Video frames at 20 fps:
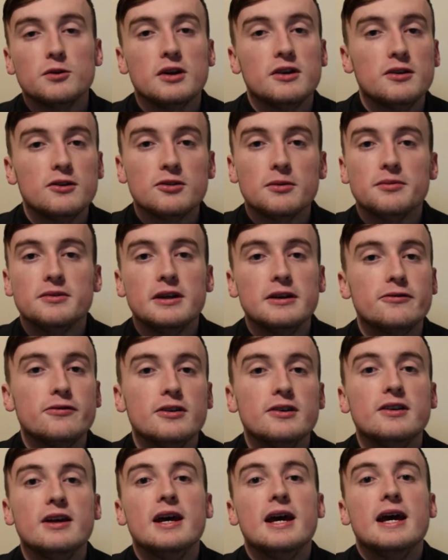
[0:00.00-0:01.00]
wanting to do something
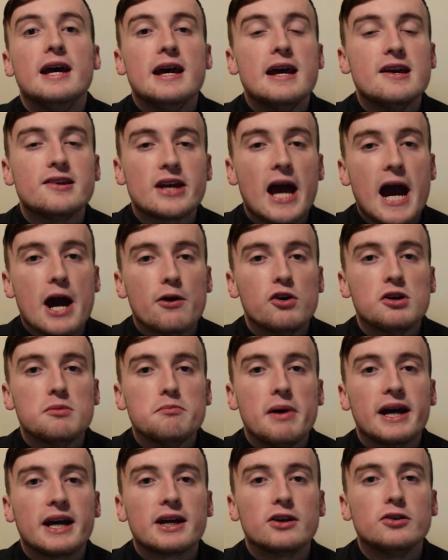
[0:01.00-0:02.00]
different, is Aaron
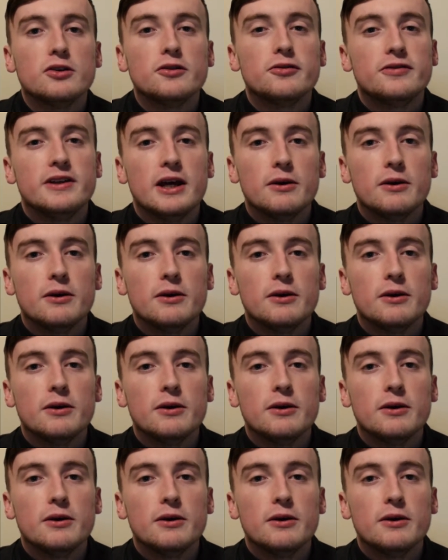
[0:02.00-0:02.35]
McEnough.